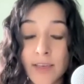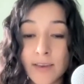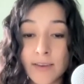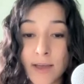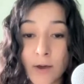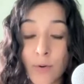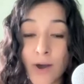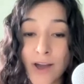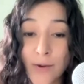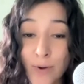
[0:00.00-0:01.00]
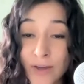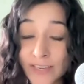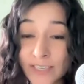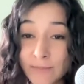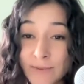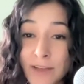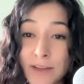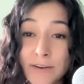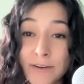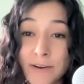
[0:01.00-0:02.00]
Now, I want this to be
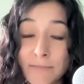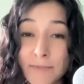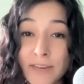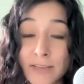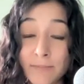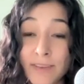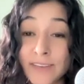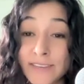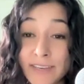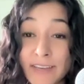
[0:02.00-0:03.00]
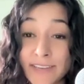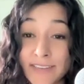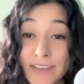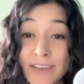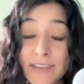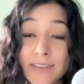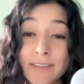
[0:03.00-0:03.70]
under a minute because, like I said,